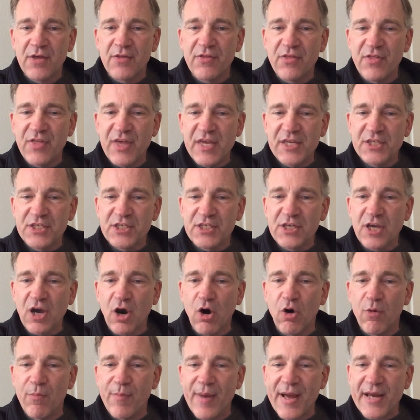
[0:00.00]
This
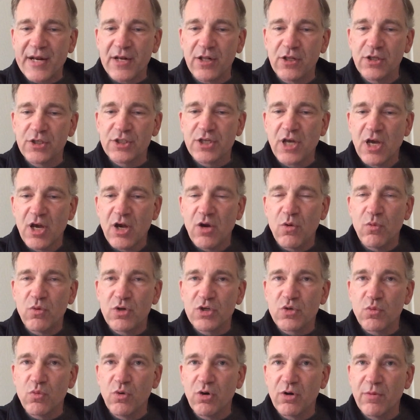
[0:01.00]
gold medals
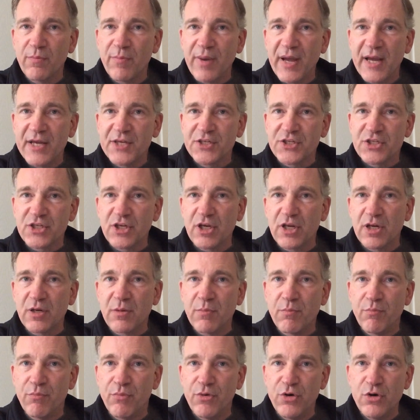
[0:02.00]
was won by a
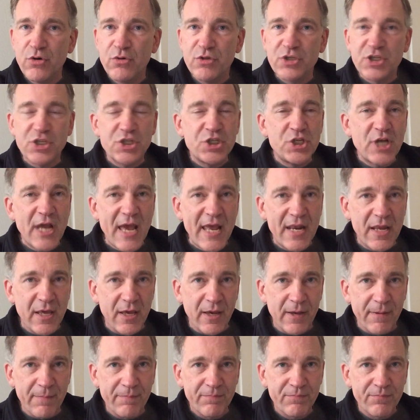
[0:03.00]
certain Bruce
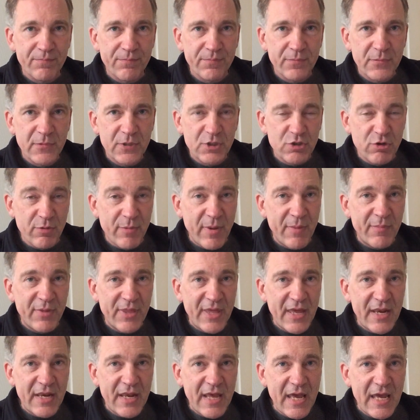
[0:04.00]
Jenner. Do you remember
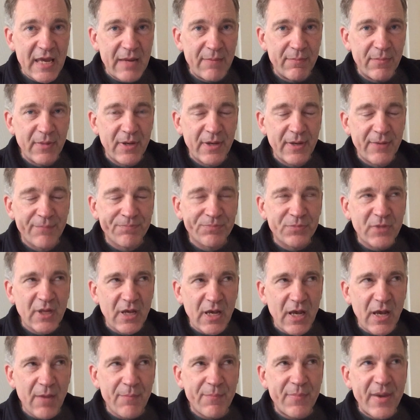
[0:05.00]
that name?
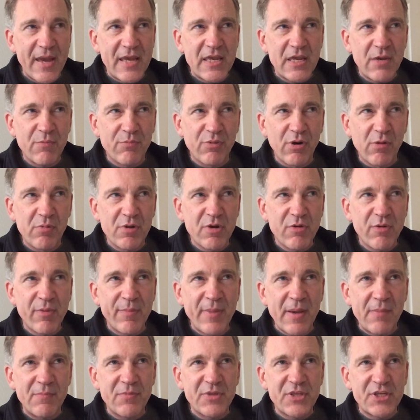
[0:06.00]
I bet you probably
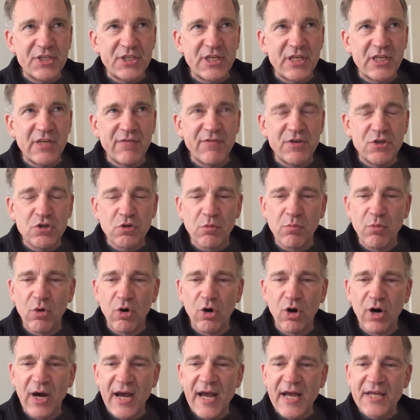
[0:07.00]
remember this individual
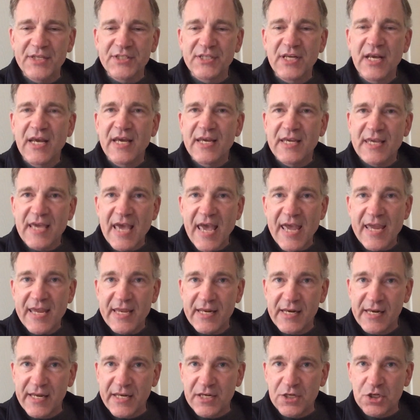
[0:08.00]
more as
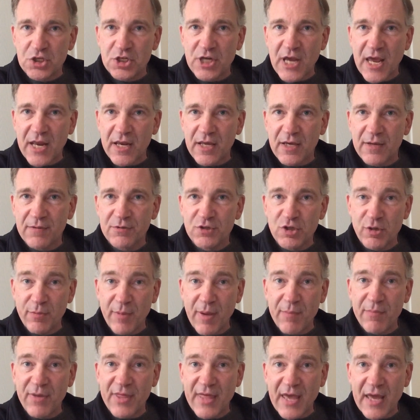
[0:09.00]
Caitlyn Jenner. Do you
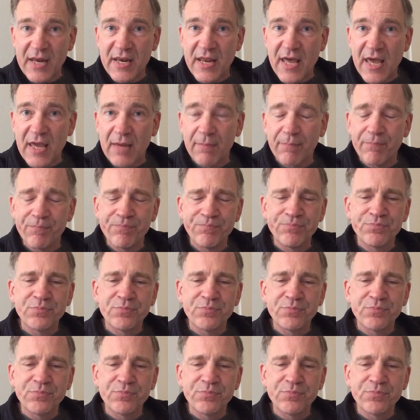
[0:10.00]
remember that name?